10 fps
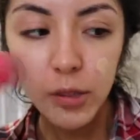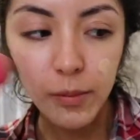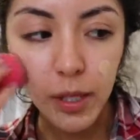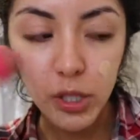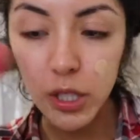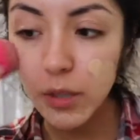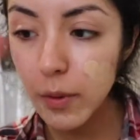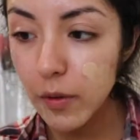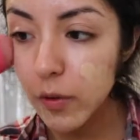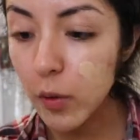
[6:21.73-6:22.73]
mentioned
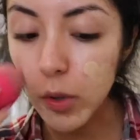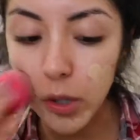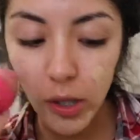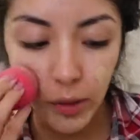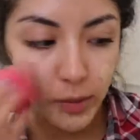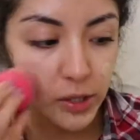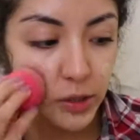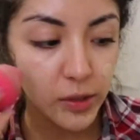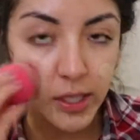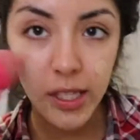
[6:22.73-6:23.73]
before, I was
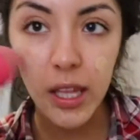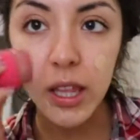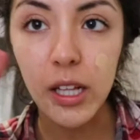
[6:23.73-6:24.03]
using the